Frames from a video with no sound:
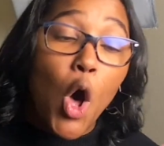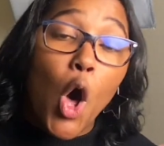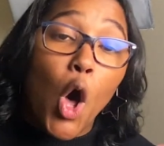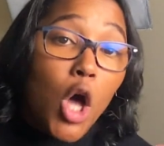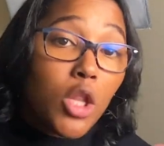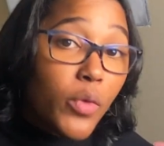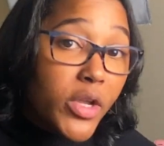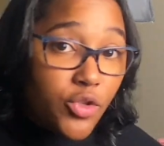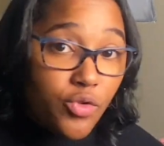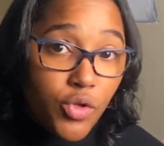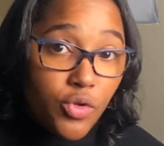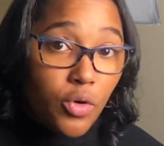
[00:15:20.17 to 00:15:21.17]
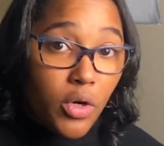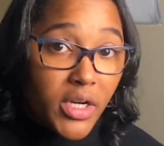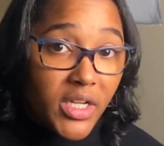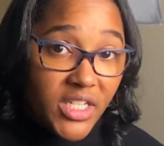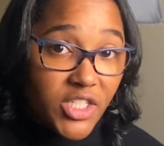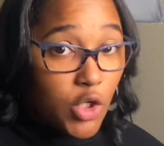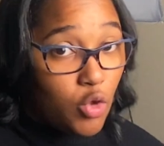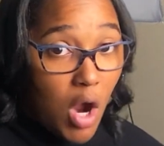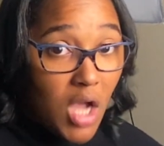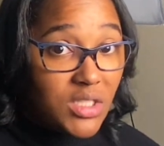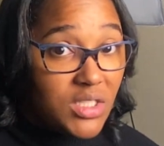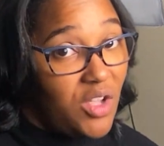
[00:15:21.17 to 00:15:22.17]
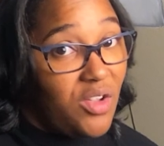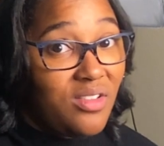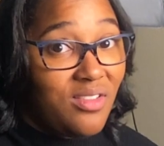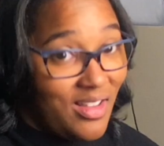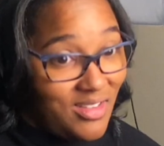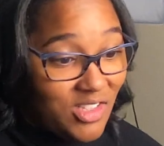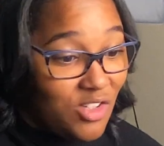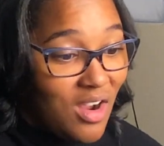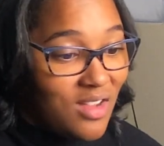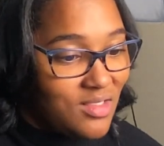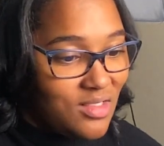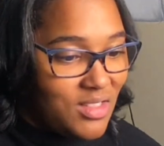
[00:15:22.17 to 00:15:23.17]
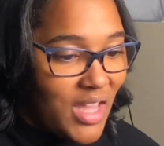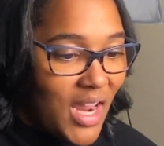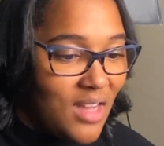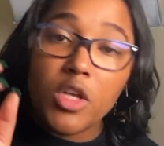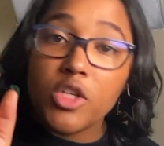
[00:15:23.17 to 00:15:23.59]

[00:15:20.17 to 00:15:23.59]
all the way to New York, because that's across the states.